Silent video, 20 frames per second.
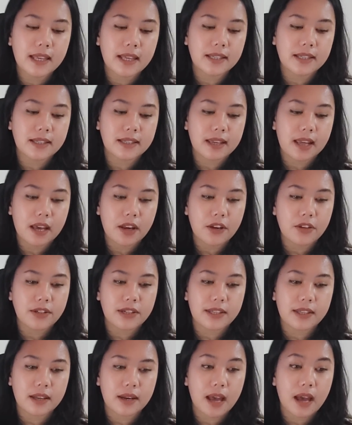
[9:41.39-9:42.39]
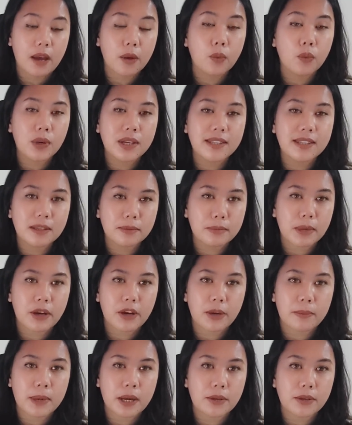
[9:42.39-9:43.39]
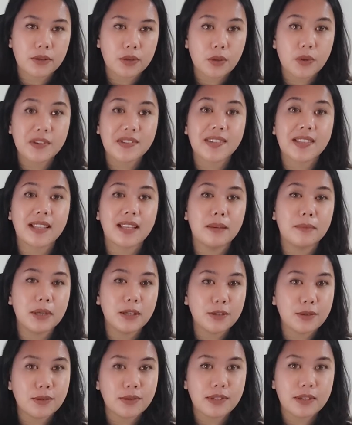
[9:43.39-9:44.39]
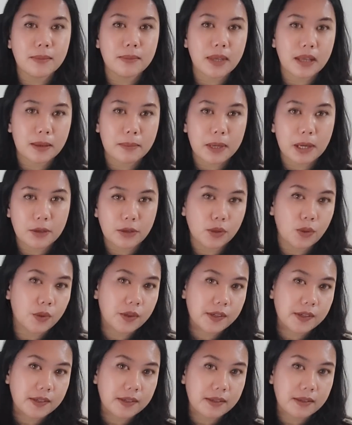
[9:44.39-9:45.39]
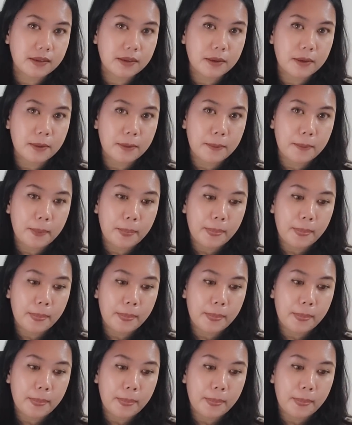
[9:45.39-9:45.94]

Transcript: This is the energy that I once admired about Taurus. Let me do something about Taurus.